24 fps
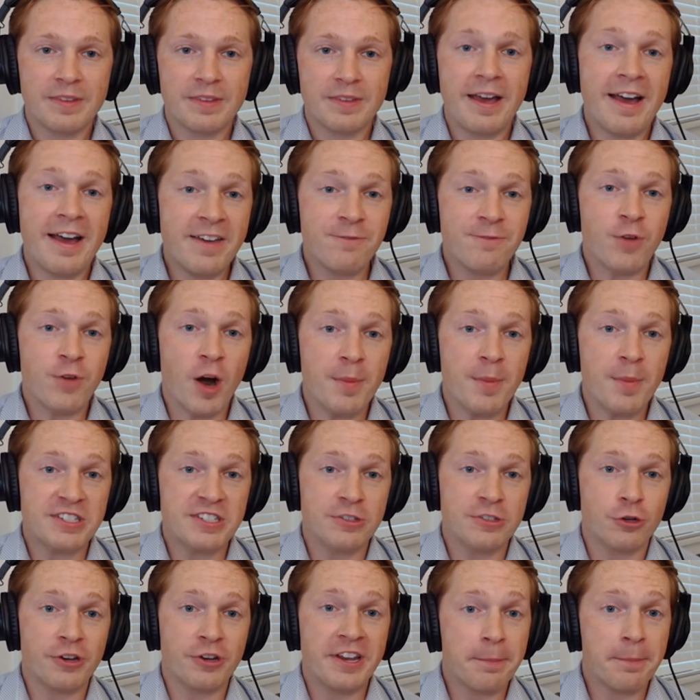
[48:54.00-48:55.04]
yeah, and
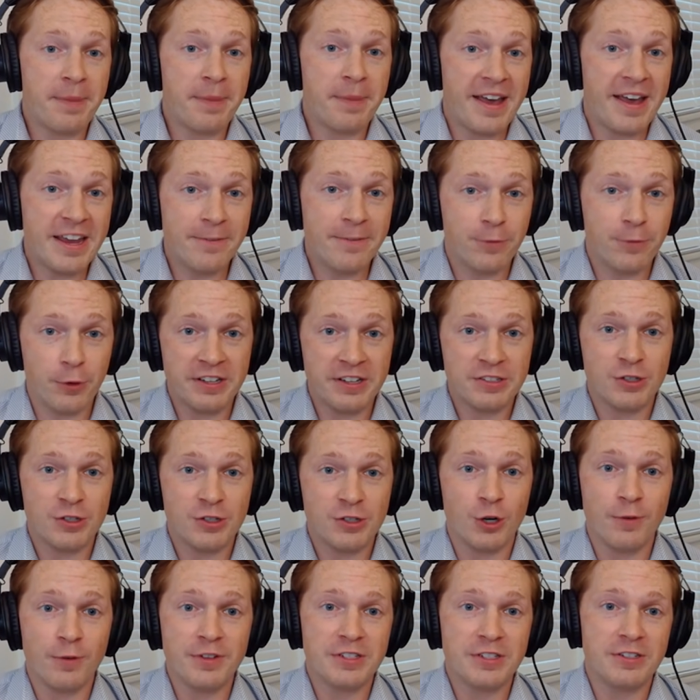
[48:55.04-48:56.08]
pharmacies are getting exciting. Paid for these
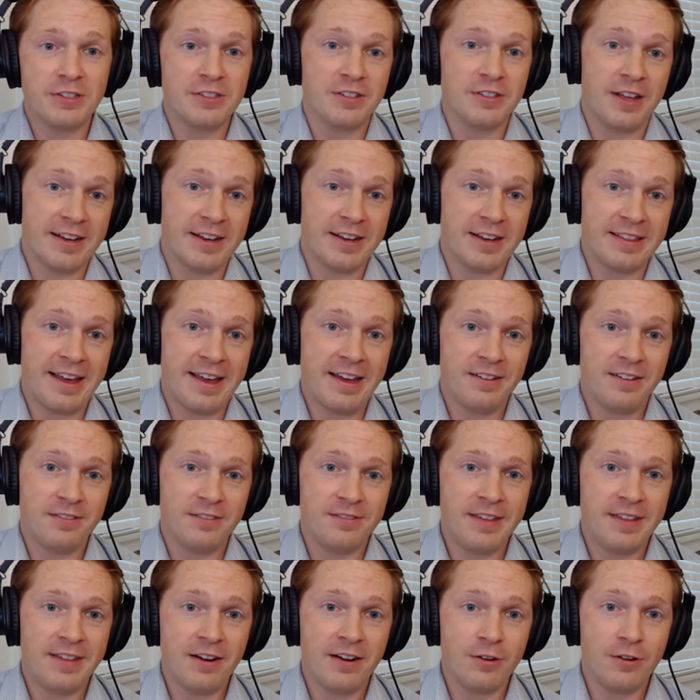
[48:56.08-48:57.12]
services like that,
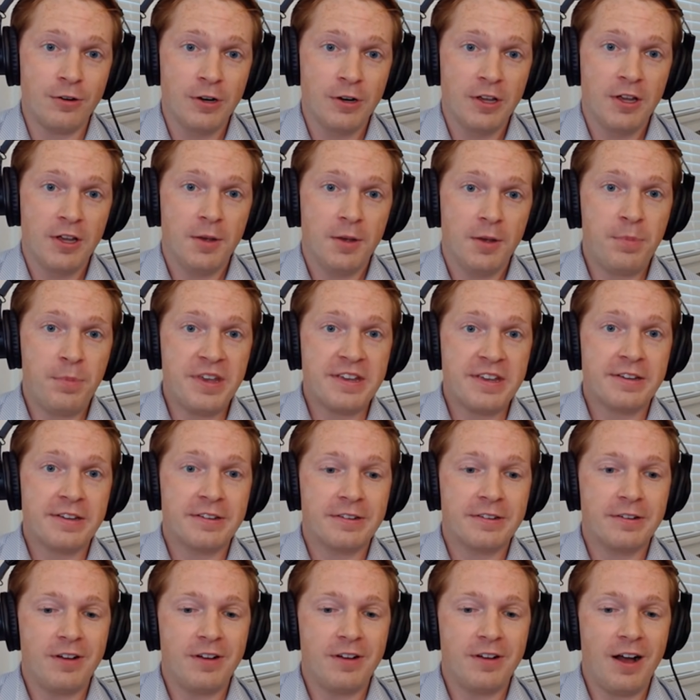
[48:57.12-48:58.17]
that are
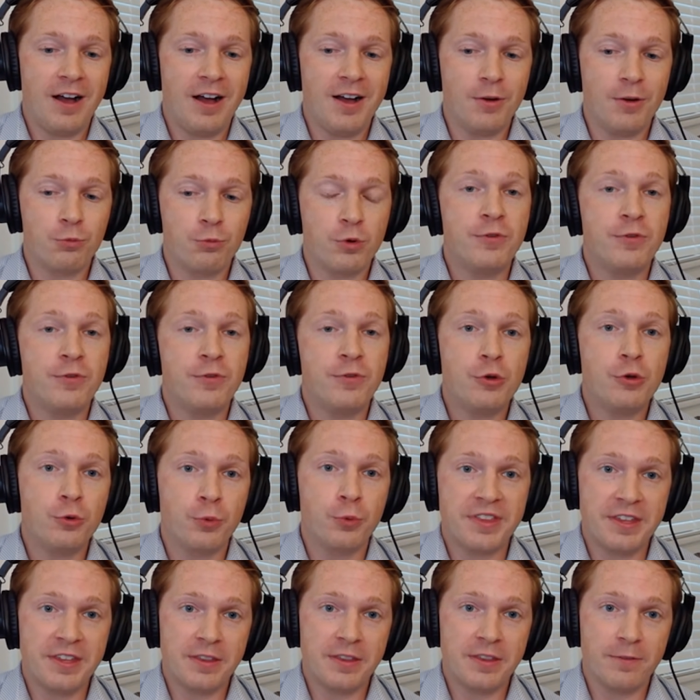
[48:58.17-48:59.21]
being uh,
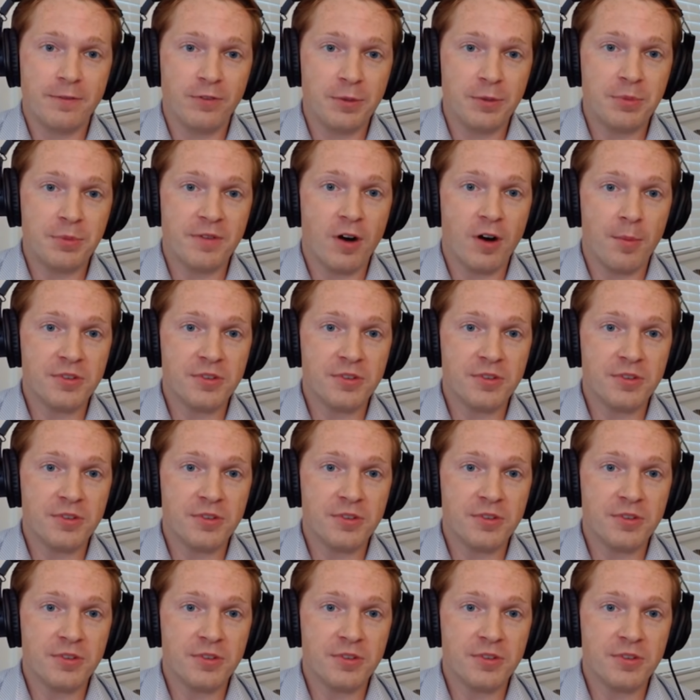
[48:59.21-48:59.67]
reviewed within the Flip the